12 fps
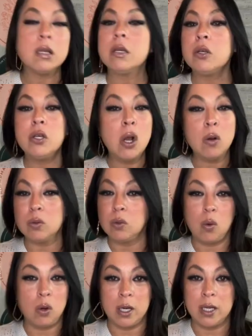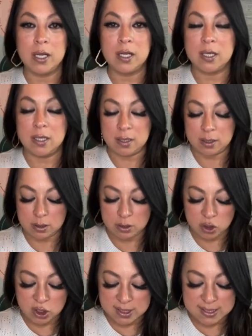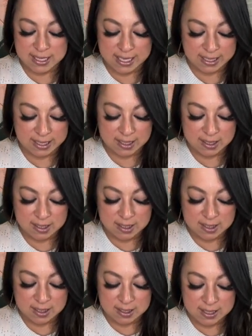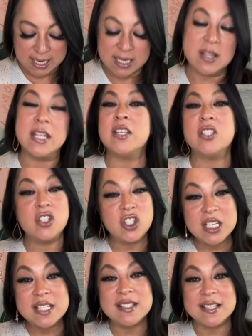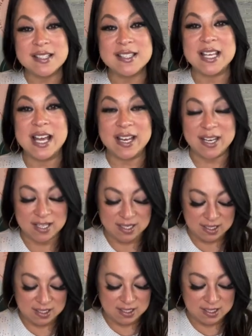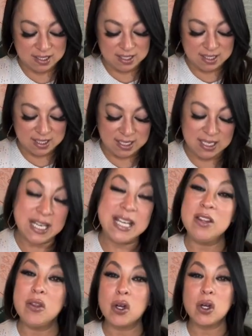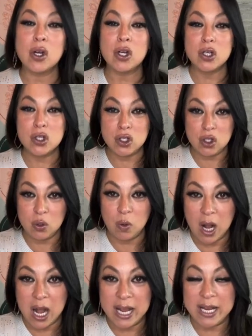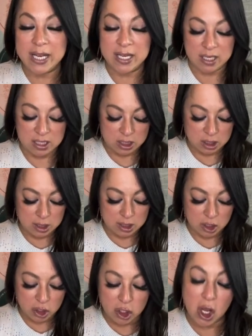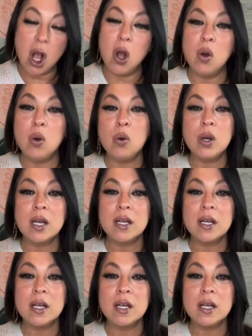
No, Lord, she said. And then Jesus said, neither do I. Go